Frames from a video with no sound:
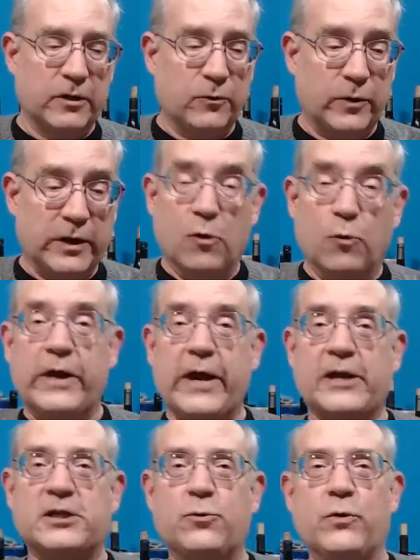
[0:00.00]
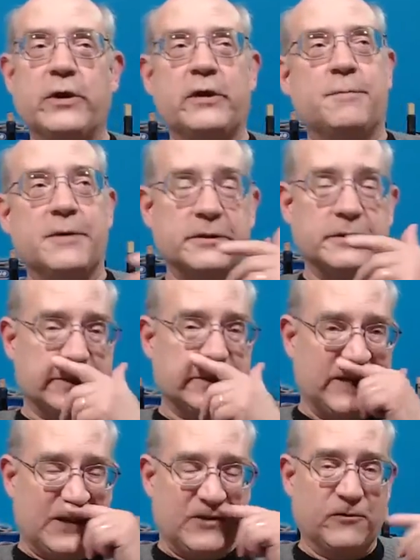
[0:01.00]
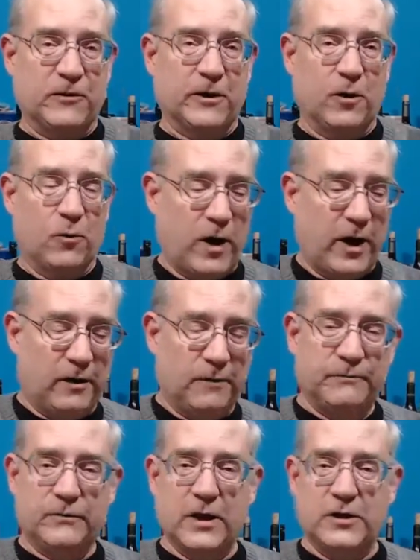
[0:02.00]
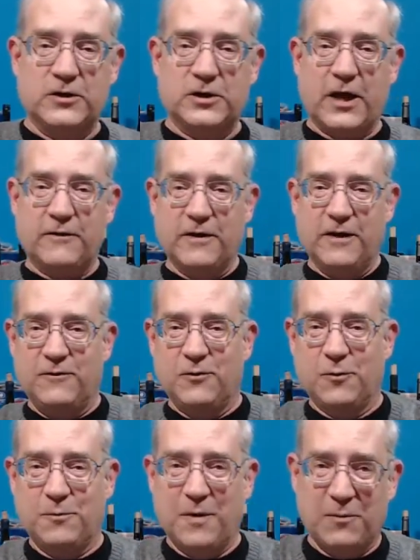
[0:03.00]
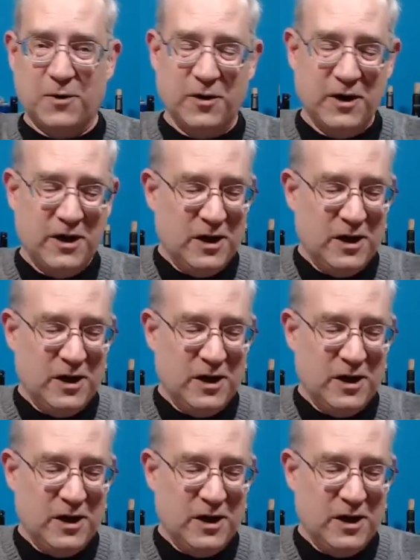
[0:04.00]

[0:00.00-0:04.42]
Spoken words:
We actually went into business together for a little while. Did Jeff, you remember?